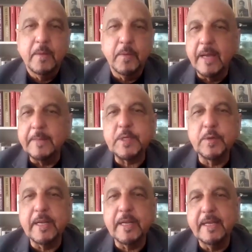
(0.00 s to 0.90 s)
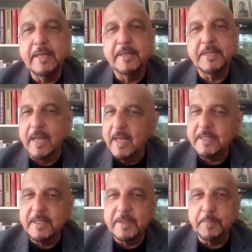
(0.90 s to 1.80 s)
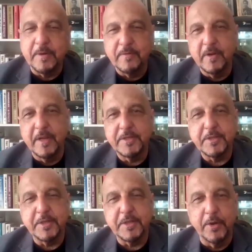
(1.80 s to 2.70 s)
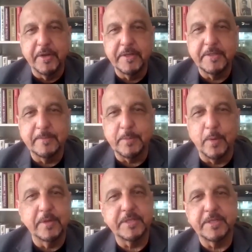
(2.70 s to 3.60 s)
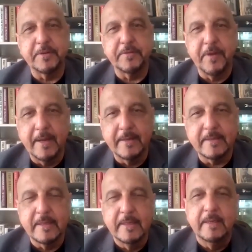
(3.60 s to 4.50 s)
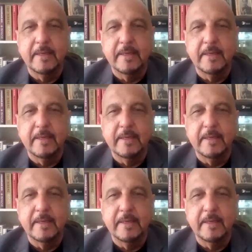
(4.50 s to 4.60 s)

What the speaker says: We are absolutely delighted, privileged, and honored. Paul is a dear friend.